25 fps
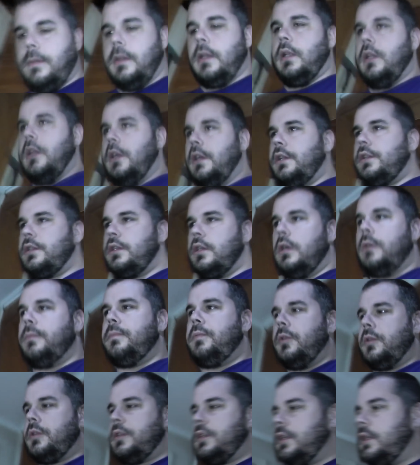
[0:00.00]
my lunch all
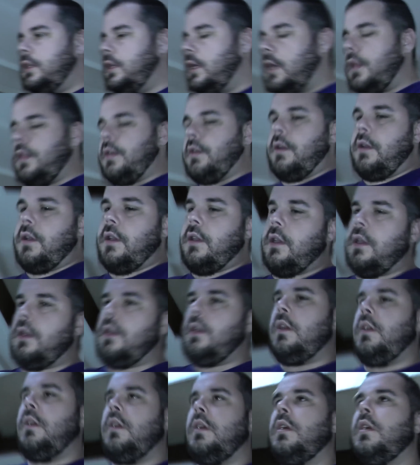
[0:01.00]
put together.
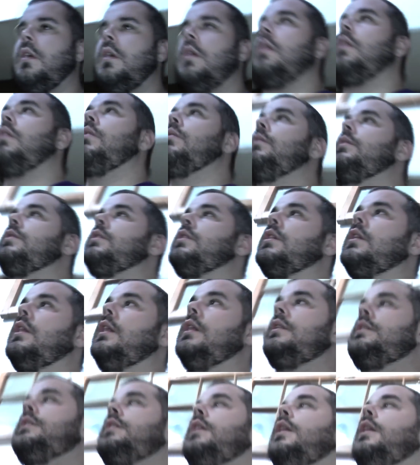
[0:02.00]
We still got